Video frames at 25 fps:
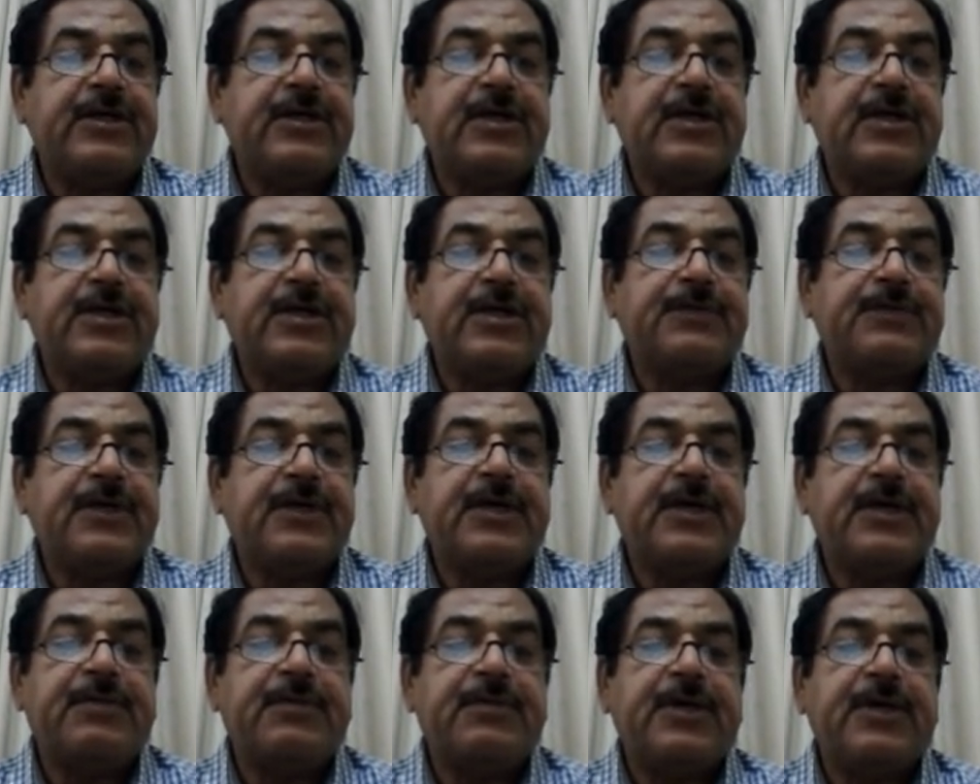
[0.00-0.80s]

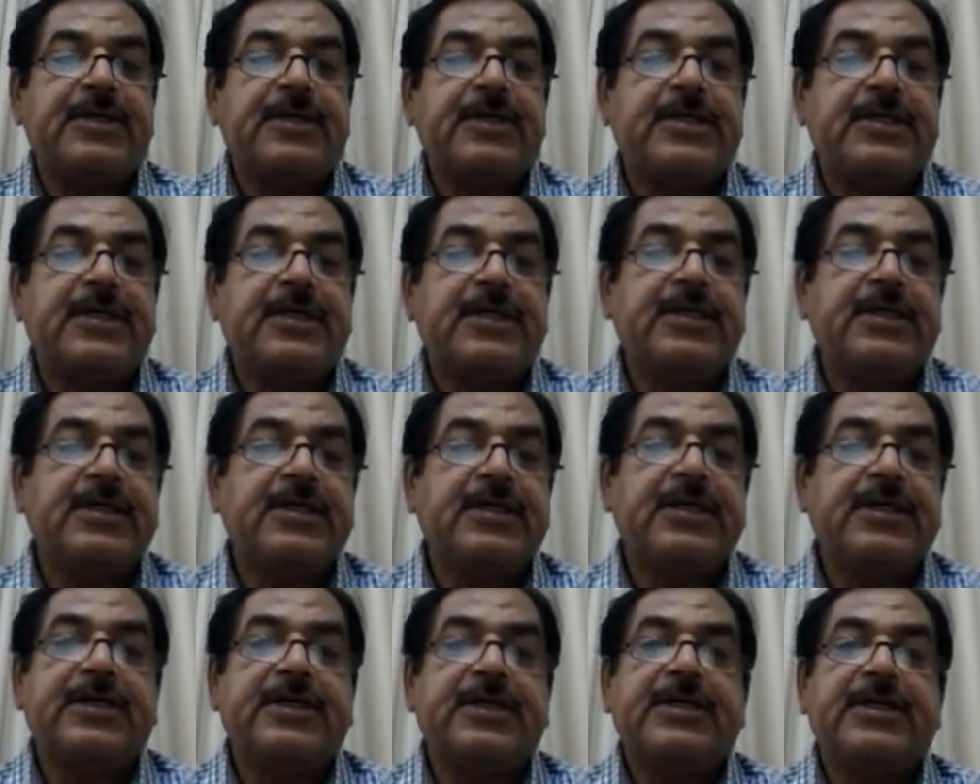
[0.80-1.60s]
transparent plastic
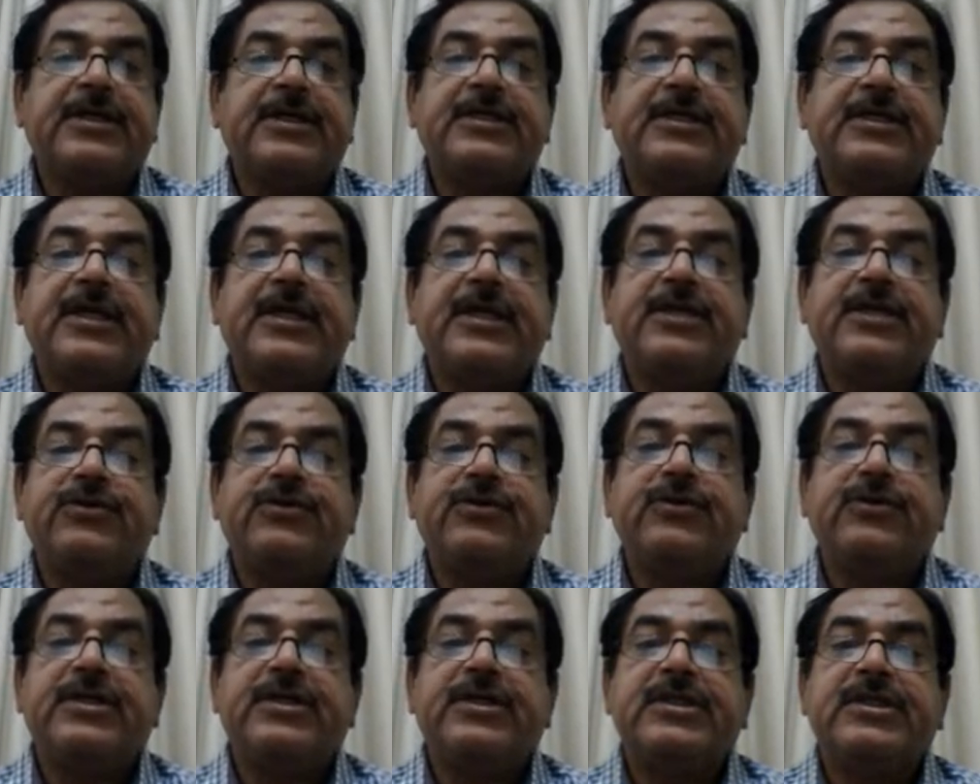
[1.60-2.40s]
containers. As
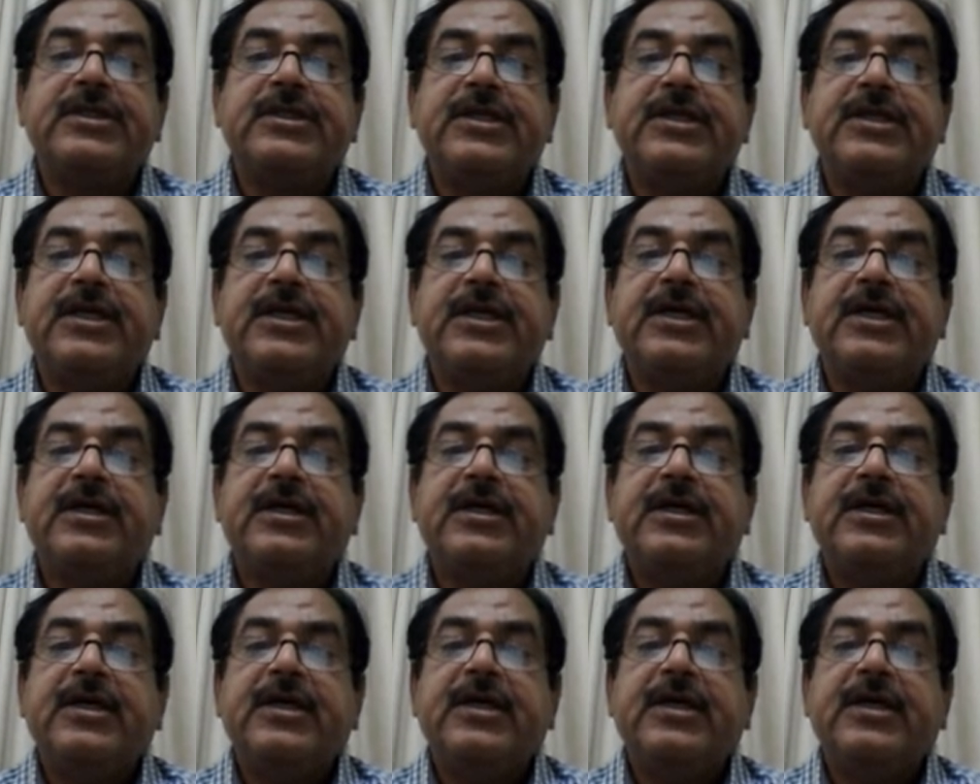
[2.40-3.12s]
you can see here,